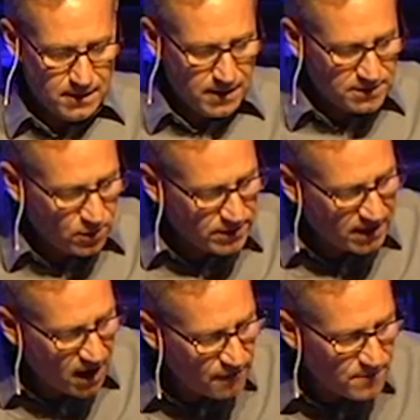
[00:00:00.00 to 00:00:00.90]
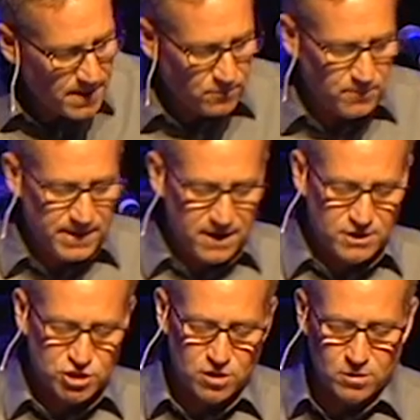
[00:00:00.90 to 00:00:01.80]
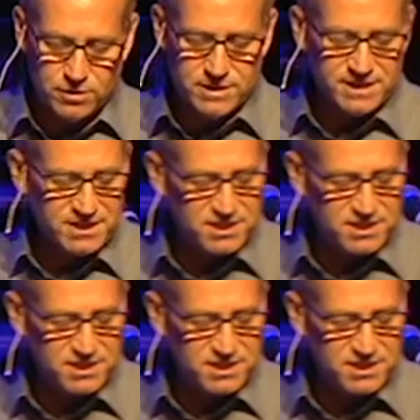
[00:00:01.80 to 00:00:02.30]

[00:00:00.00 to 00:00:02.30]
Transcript: And so, the government will be on his shoulder is a